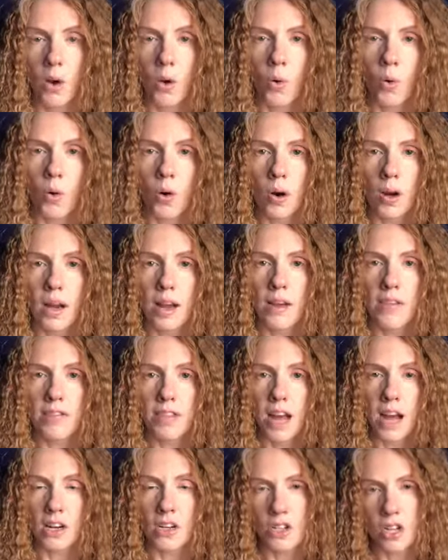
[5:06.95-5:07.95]
Or if
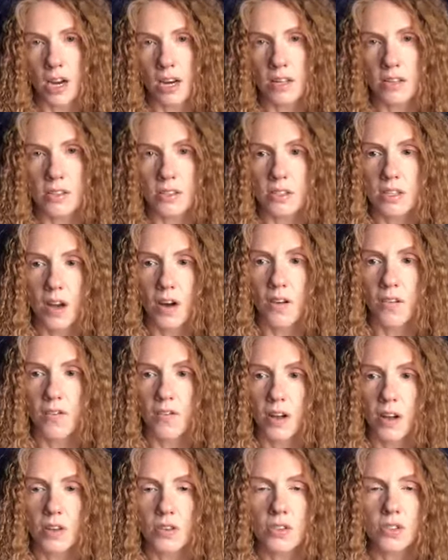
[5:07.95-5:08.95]
that child self
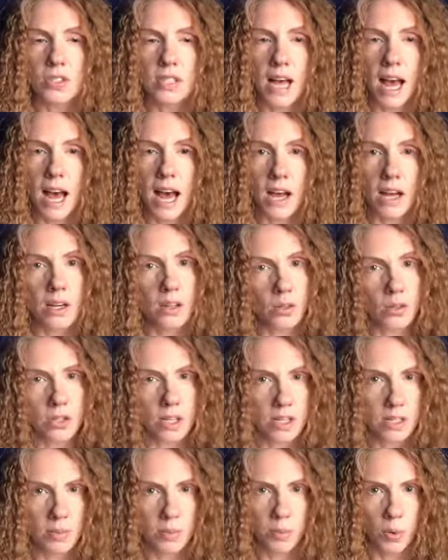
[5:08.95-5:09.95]
felt sad or
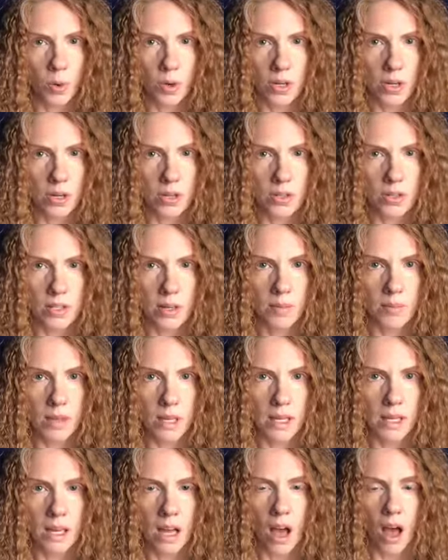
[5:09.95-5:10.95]
disappointed or
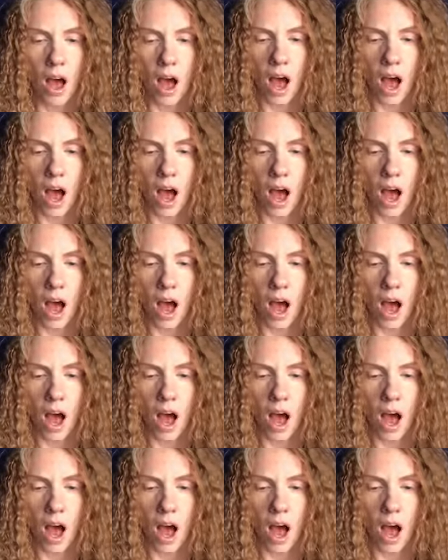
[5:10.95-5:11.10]
something,